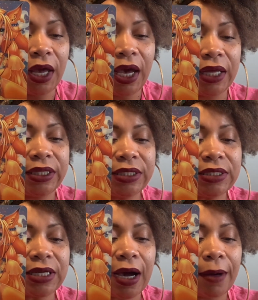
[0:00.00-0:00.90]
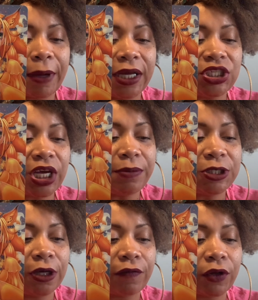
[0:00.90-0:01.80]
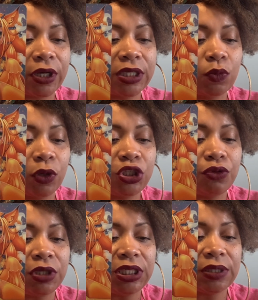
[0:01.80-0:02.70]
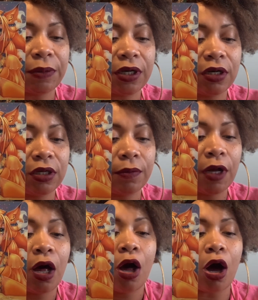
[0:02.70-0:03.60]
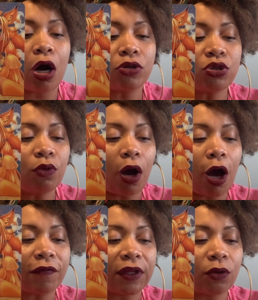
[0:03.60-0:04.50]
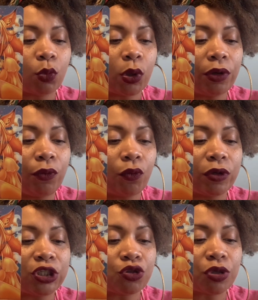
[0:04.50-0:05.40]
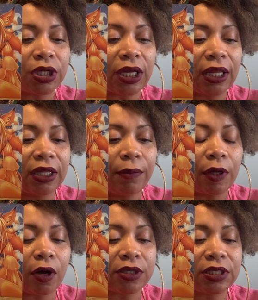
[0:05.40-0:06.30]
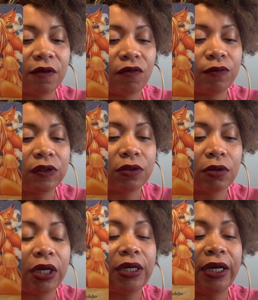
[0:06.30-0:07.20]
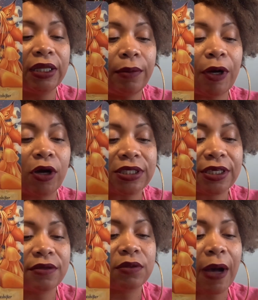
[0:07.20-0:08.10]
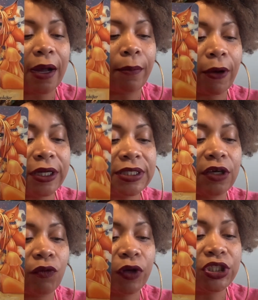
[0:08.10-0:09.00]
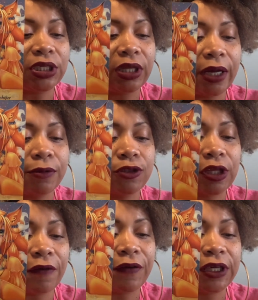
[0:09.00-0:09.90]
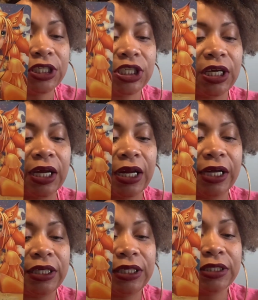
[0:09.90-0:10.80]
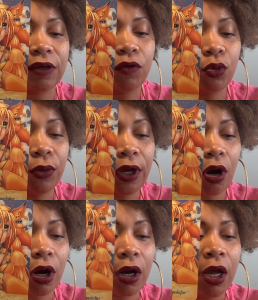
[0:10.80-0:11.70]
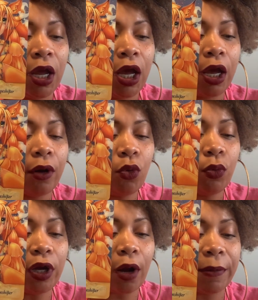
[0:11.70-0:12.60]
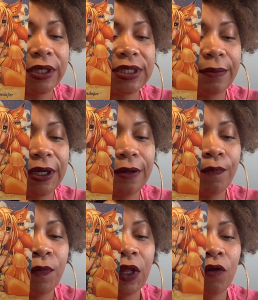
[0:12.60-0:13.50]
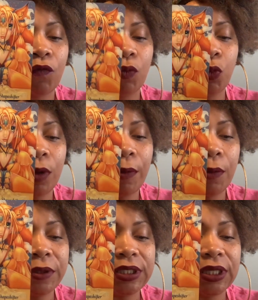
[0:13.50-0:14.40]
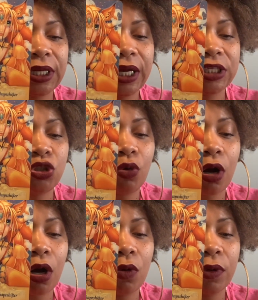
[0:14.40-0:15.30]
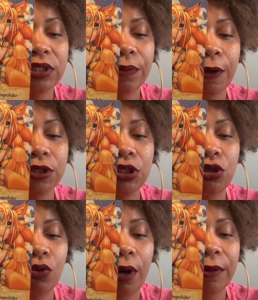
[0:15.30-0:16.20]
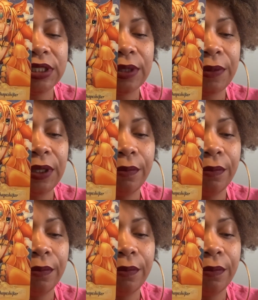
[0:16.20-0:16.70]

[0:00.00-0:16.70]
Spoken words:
At this time, a shapeshifter is what you need to become. All too often, we restrict and limit ourselves by embracing rigid labels, definition, and ideas of who we are and who we are meant to be. From one moment to the next, you are always the person you are meant to be.